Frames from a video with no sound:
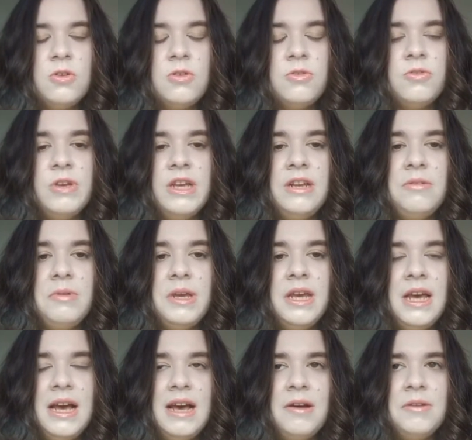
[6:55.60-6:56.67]
So
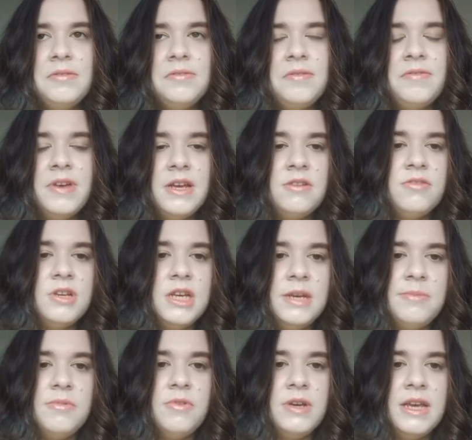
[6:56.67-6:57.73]
anyway, I was
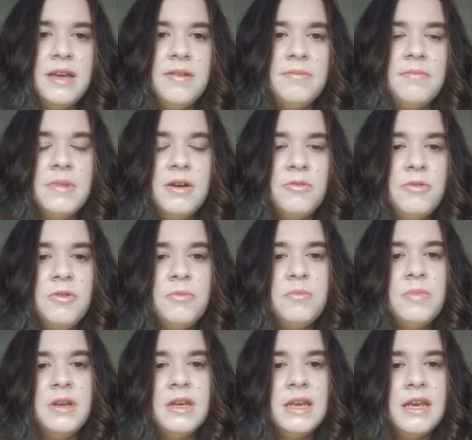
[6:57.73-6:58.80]
eventually able to get my
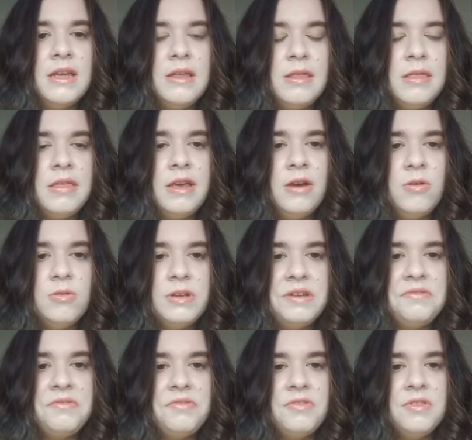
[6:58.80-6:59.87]
room and get settled
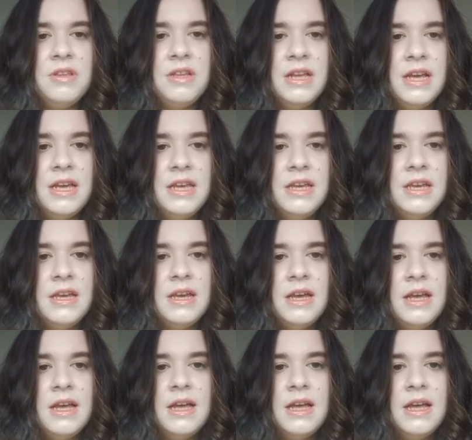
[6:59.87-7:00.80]
in for the night.